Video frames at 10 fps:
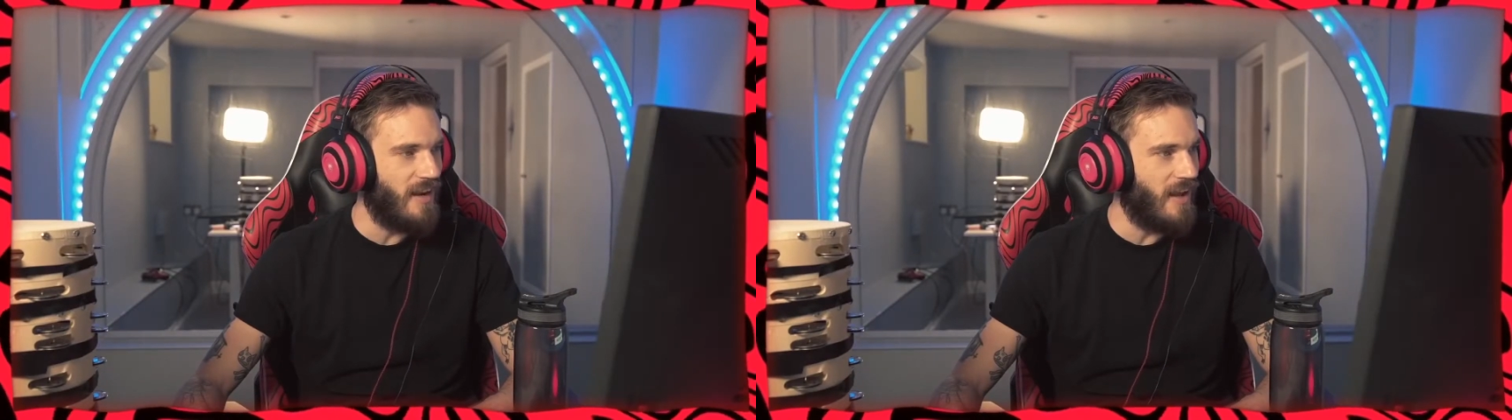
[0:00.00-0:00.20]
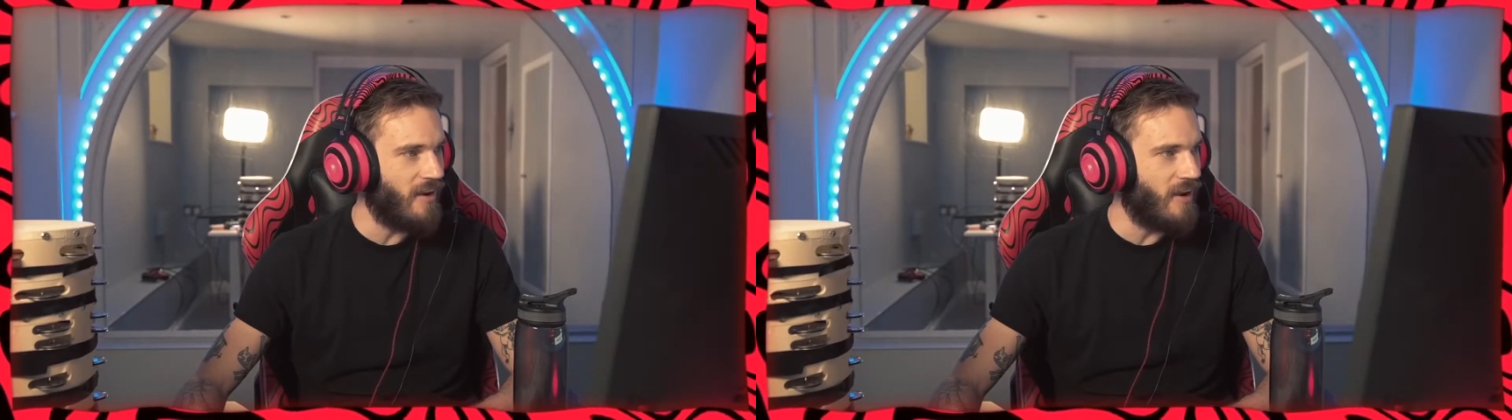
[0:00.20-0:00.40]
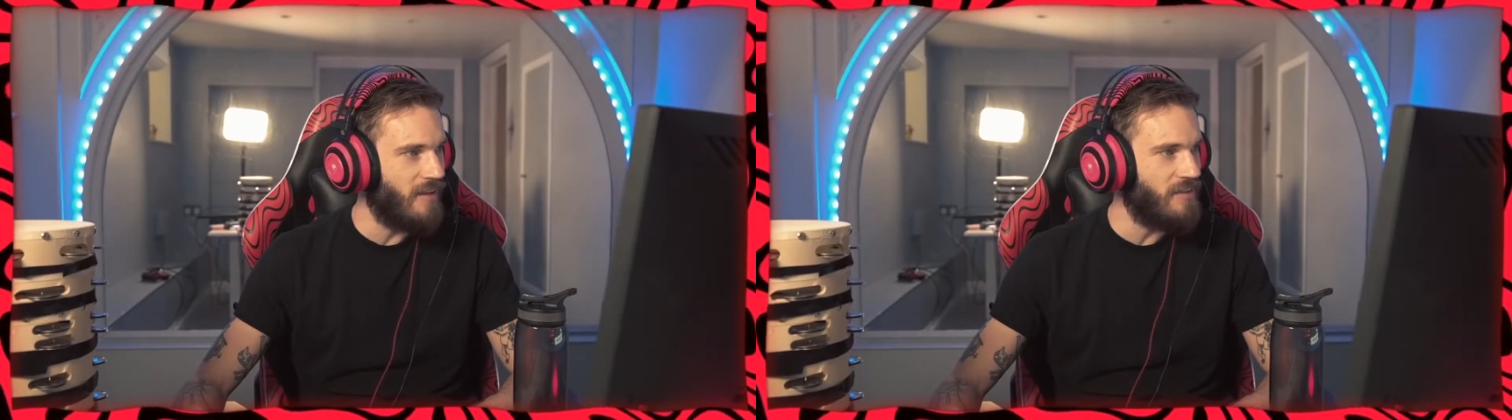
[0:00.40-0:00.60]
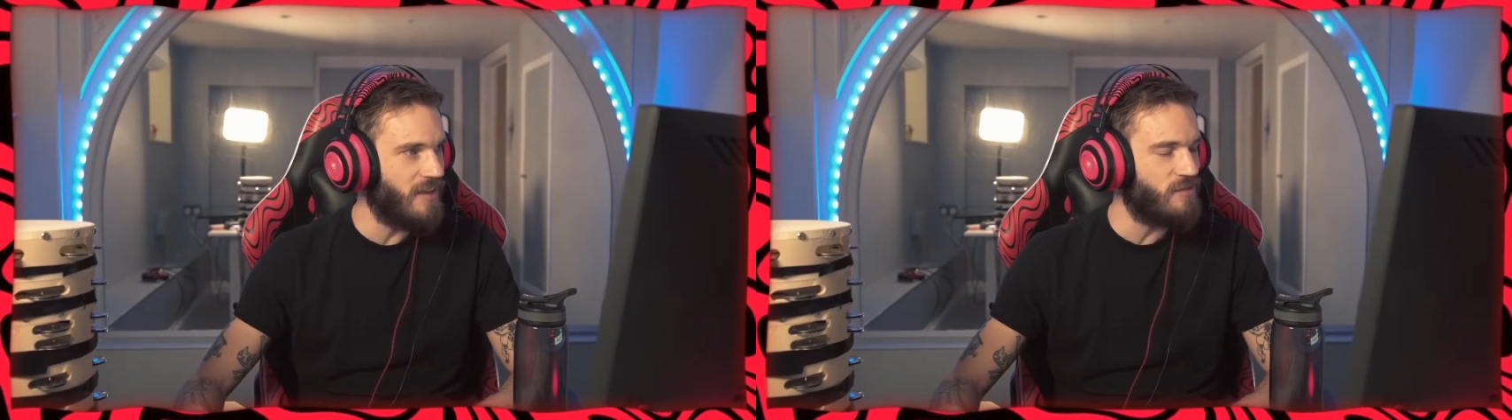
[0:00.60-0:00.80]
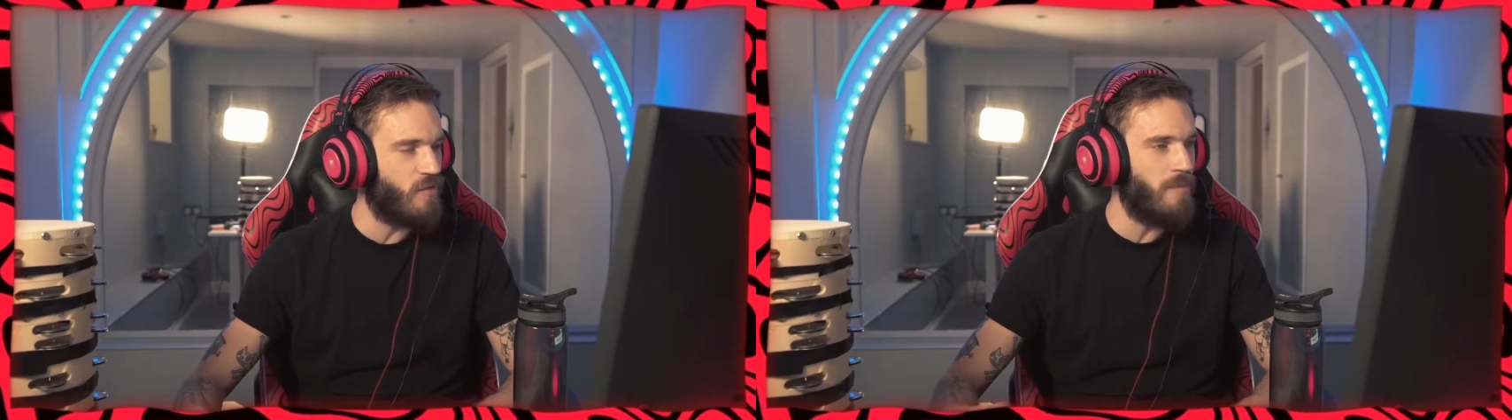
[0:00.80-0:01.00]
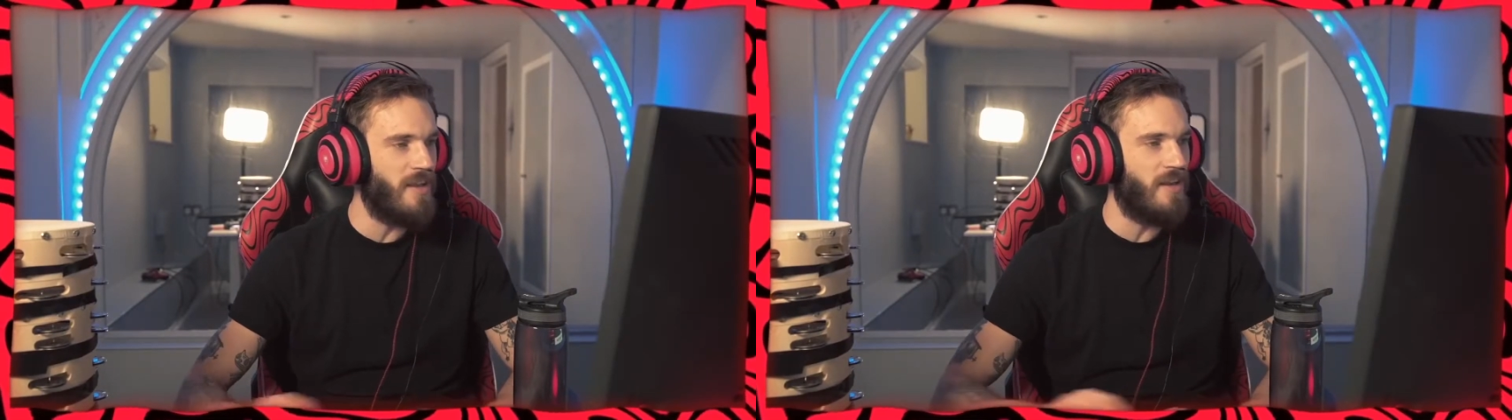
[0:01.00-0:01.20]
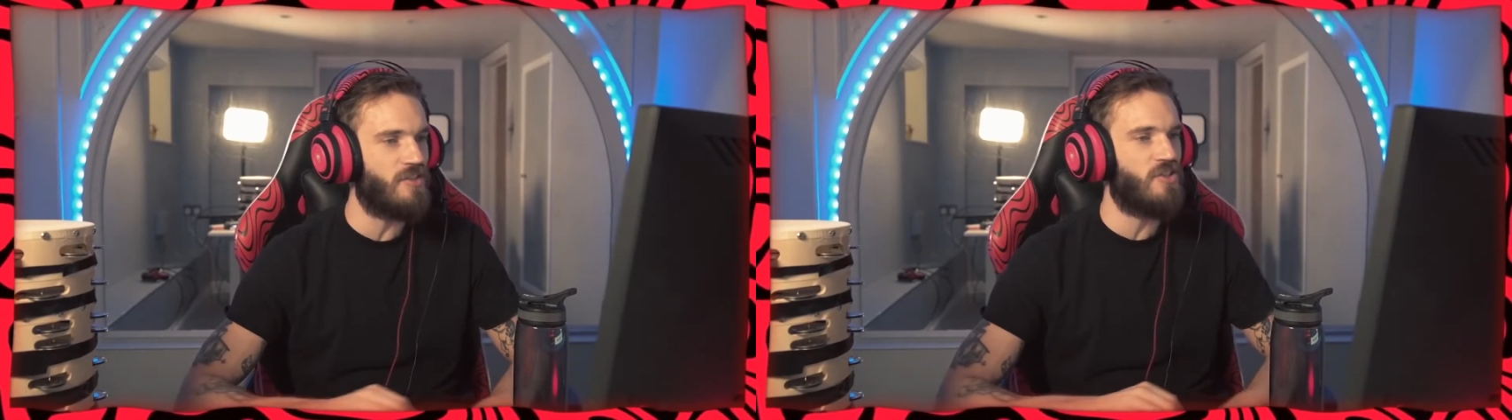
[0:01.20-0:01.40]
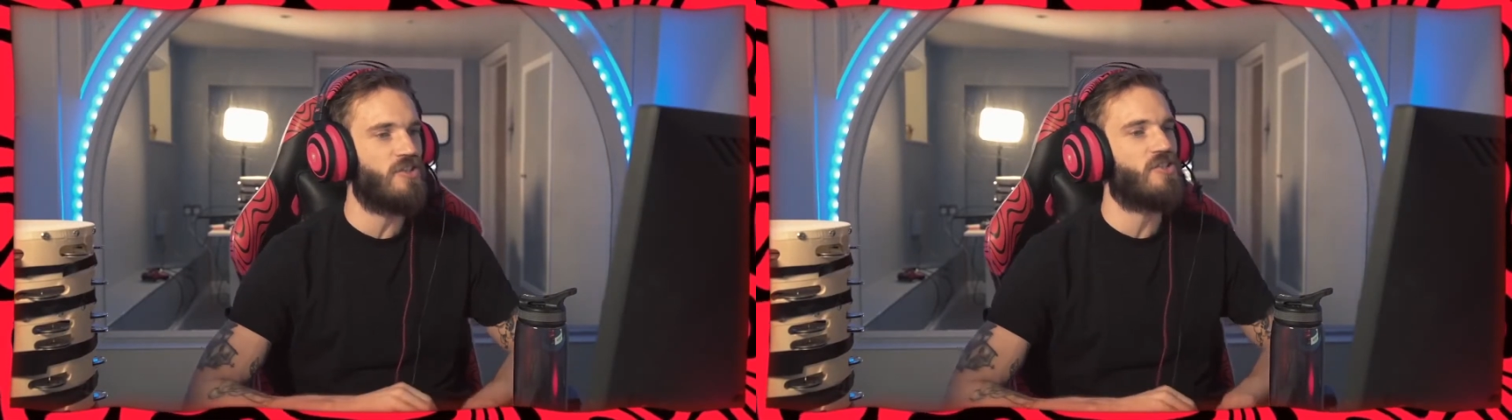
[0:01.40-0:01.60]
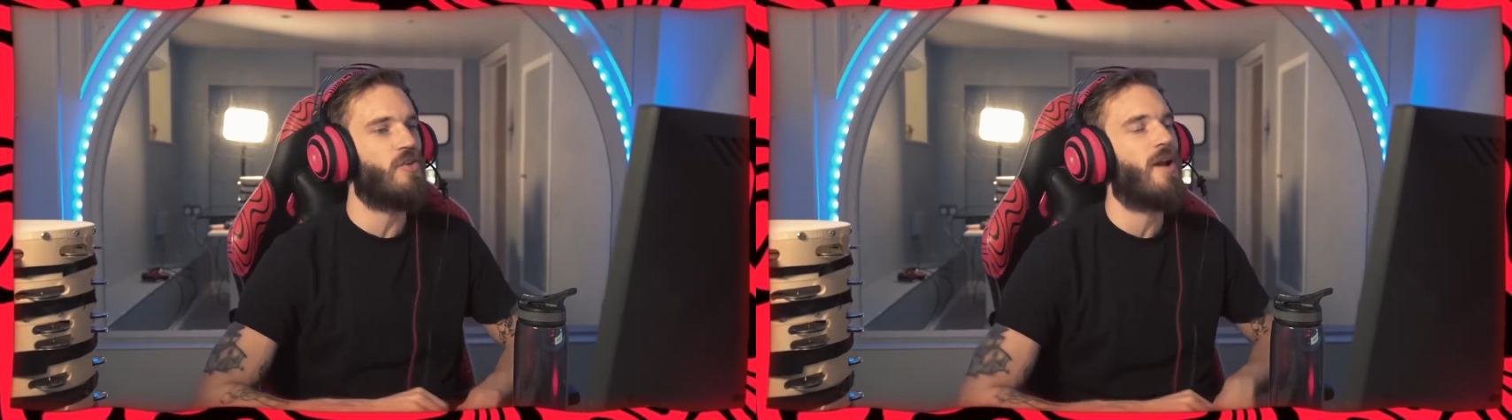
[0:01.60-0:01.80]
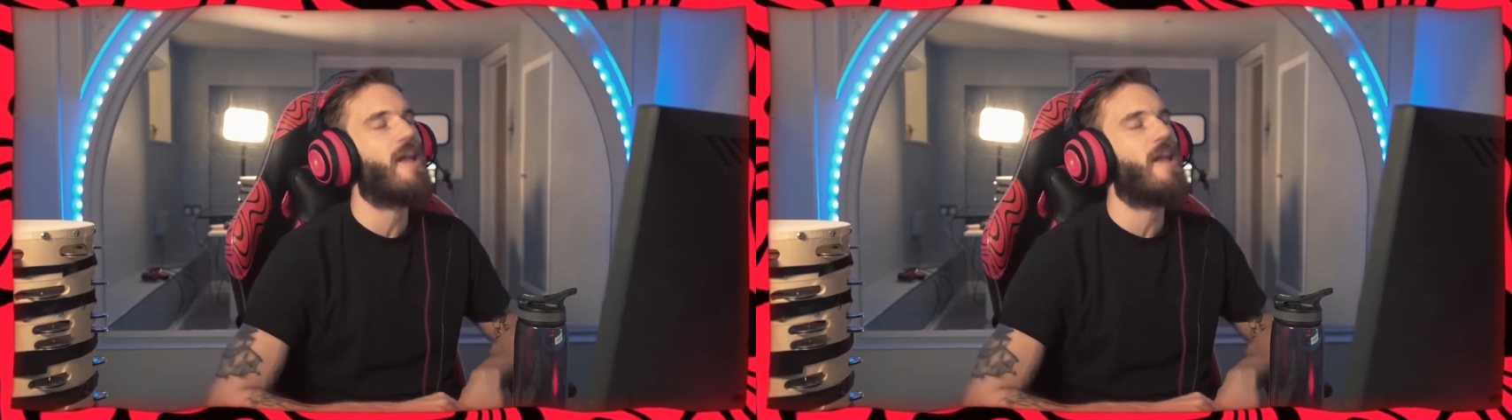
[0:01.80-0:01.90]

out of context for media to just go like,